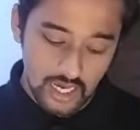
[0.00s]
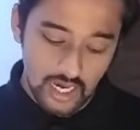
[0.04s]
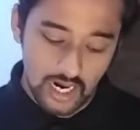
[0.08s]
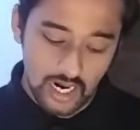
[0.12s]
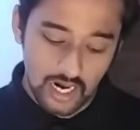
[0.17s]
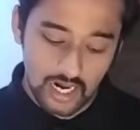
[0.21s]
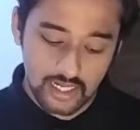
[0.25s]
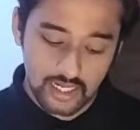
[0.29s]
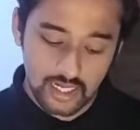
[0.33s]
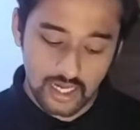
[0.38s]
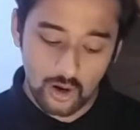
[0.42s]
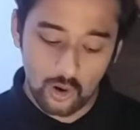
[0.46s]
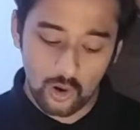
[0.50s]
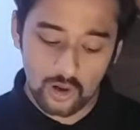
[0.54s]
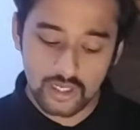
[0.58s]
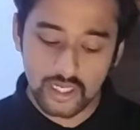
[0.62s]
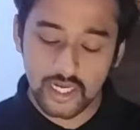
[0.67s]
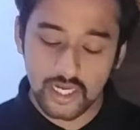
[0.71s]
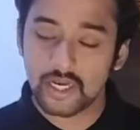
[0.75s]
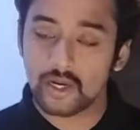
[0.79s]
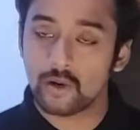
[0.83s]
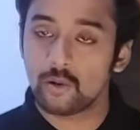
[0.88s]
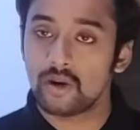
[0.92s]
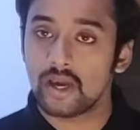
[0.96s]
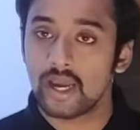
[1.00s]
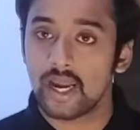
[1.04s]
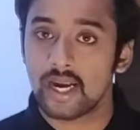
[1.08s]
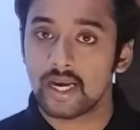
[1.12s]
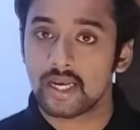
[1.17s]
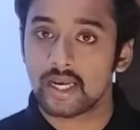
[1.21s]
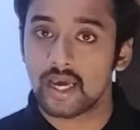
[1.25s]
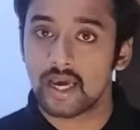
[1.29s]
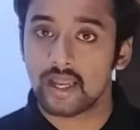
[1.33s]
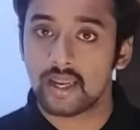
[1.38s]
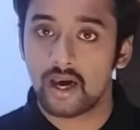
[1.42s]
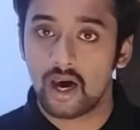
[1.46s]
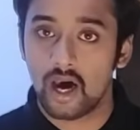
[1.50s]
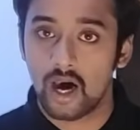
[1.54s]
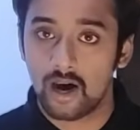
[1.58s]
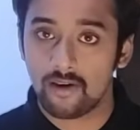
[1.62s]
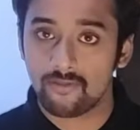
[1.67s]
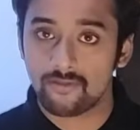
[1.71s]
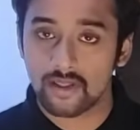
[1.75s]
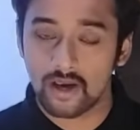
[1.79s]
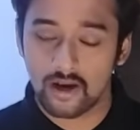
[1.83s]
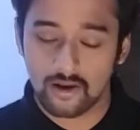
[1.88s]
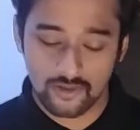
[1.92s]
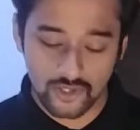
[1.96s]
at altitude
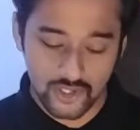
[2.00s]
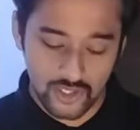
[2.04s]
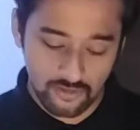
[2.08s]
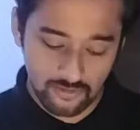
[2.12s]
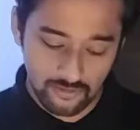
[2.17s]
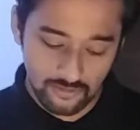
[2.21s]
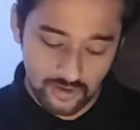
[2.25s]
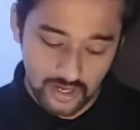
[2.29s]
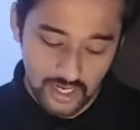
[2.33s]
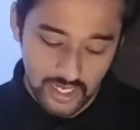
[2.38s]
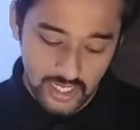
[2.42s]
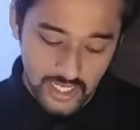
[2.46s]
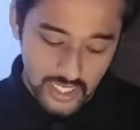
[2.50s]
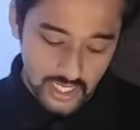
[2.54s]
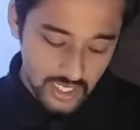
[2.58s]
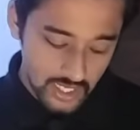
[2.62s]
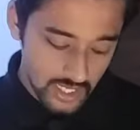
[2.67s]
8,500 feet,